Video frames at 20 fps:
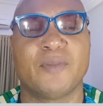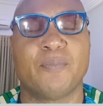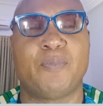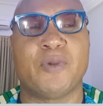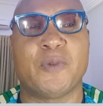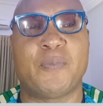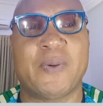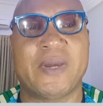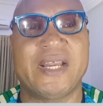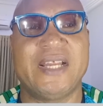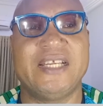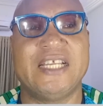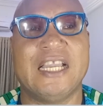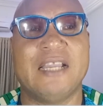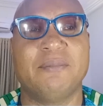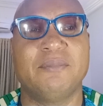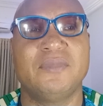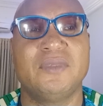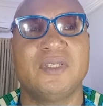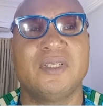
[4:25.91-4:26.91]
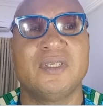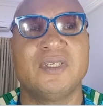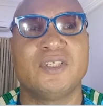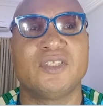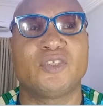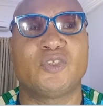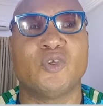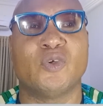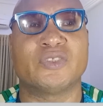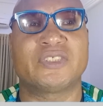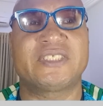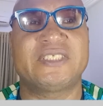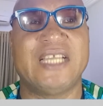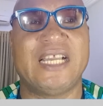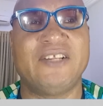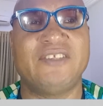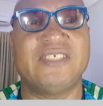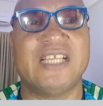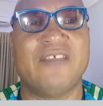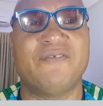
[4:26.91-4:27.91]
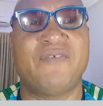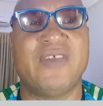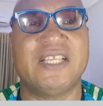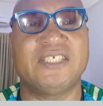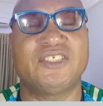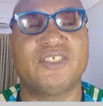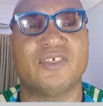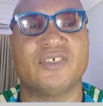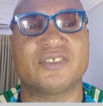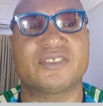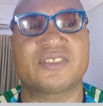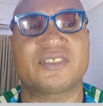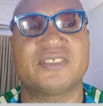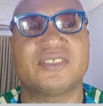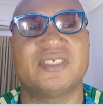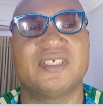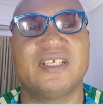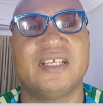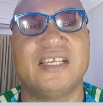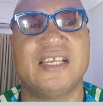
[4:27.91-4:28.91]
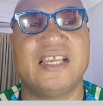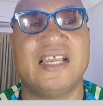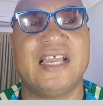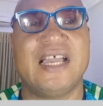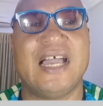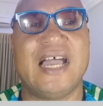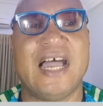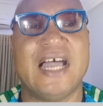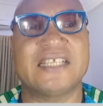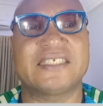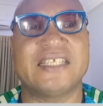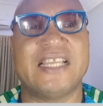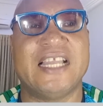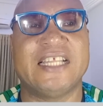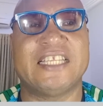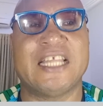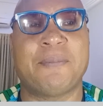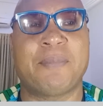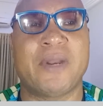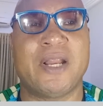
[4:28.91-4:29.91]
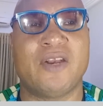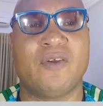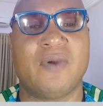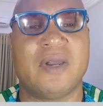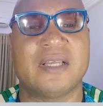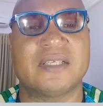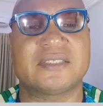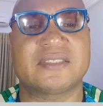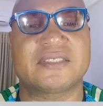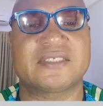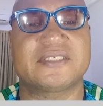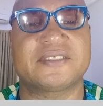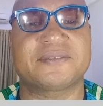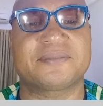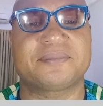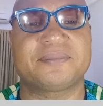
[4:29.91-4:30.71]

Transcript: preparing them to start their ventures as entrepreneurs.